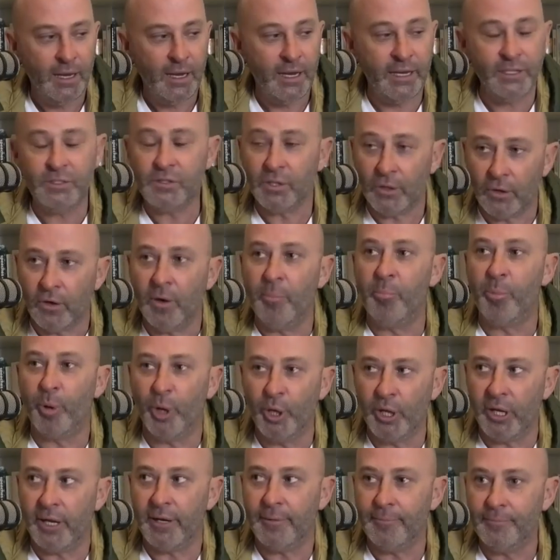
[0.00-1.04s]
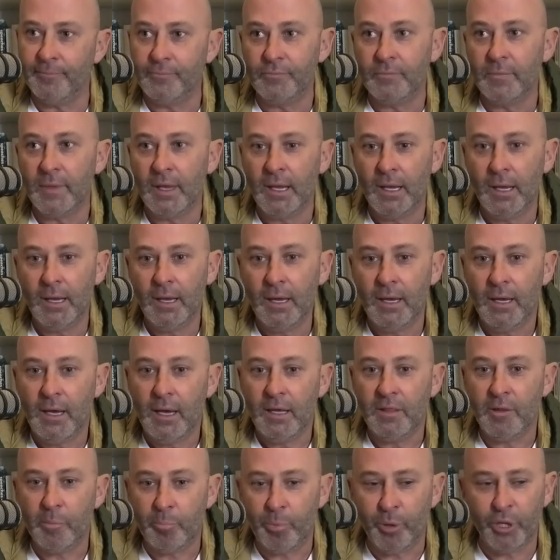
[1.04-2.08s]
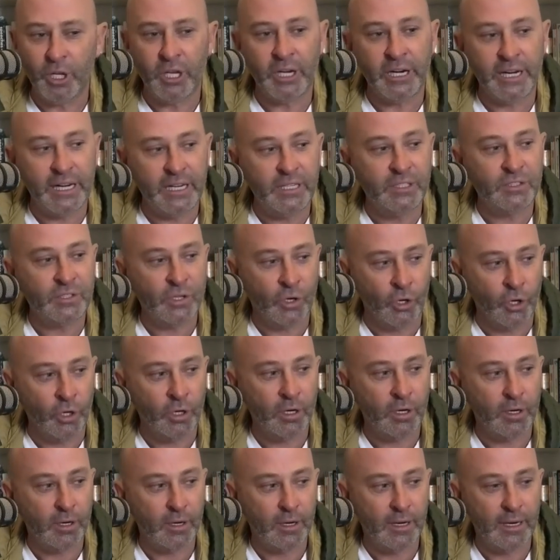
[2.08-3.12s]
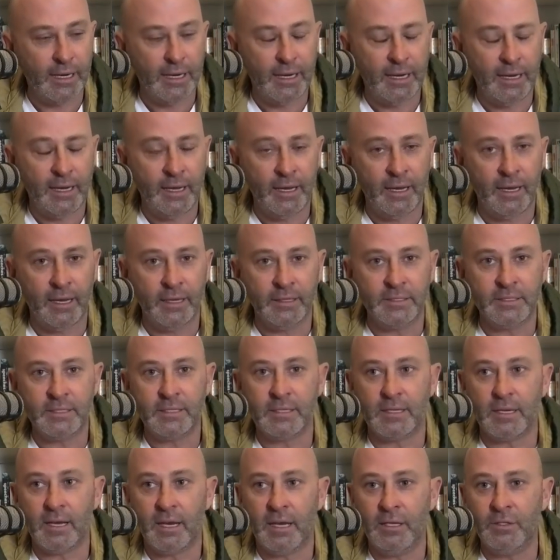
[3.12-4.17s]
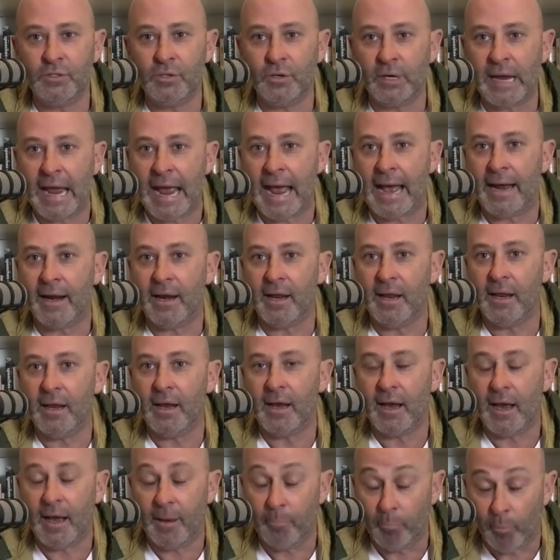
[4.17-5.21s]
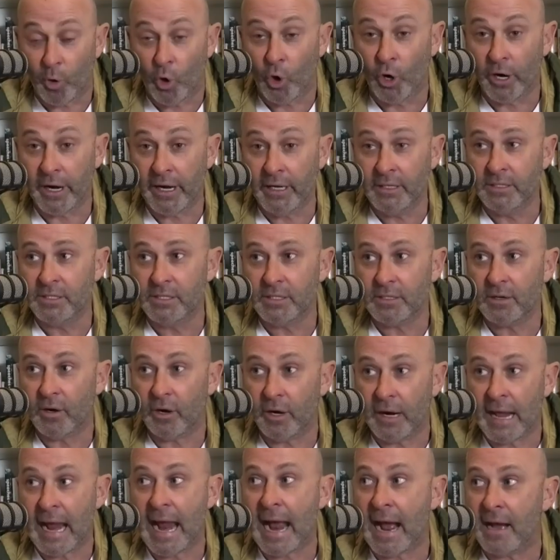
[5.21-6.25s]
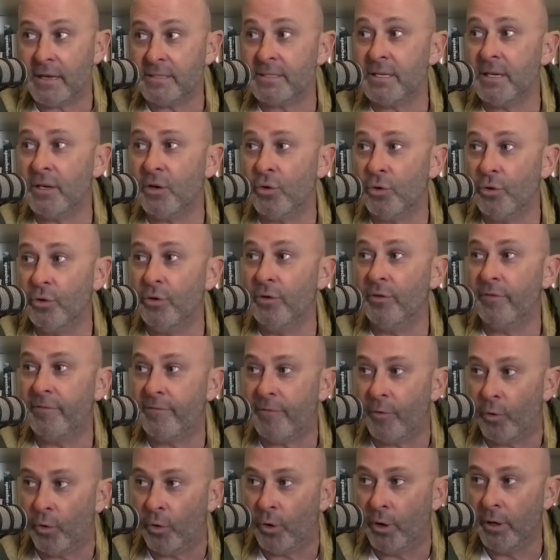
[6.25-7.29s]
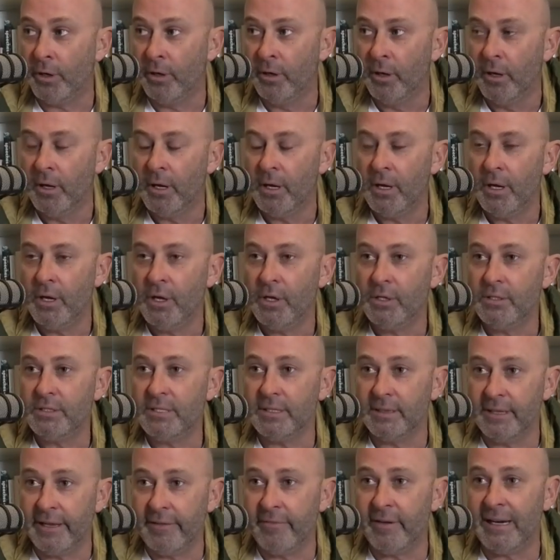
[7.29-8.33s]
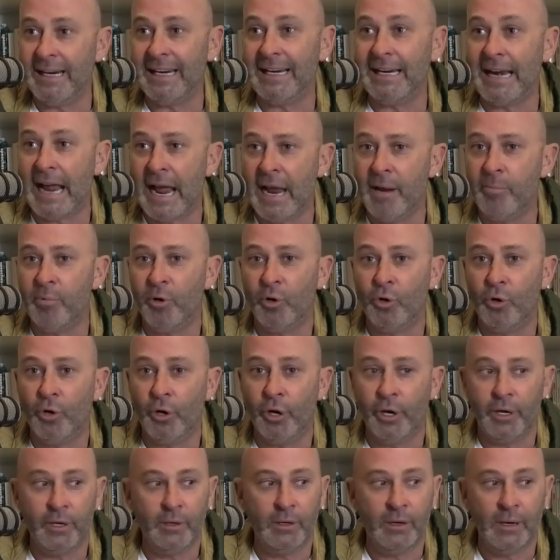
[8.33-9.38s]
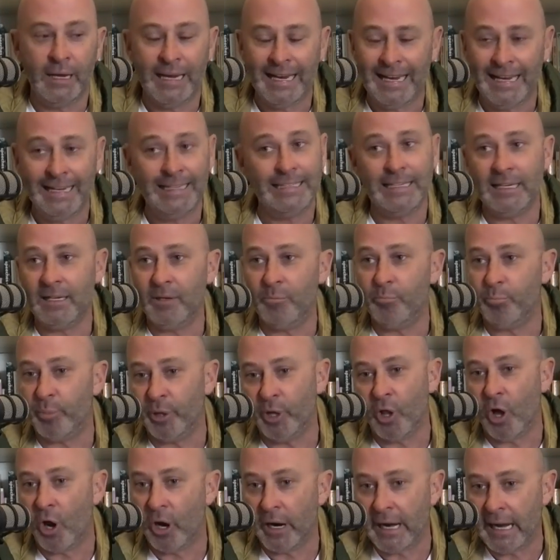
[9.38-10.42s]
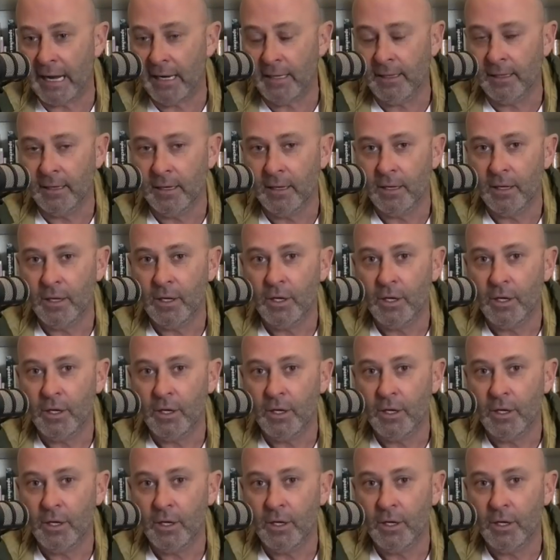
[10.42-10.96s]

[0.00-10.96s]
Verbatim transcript: He took a bullet. And the bullet he took is he took out a mortgage on a house he couldn't afford, to live in a neighborhood he didn't belong in,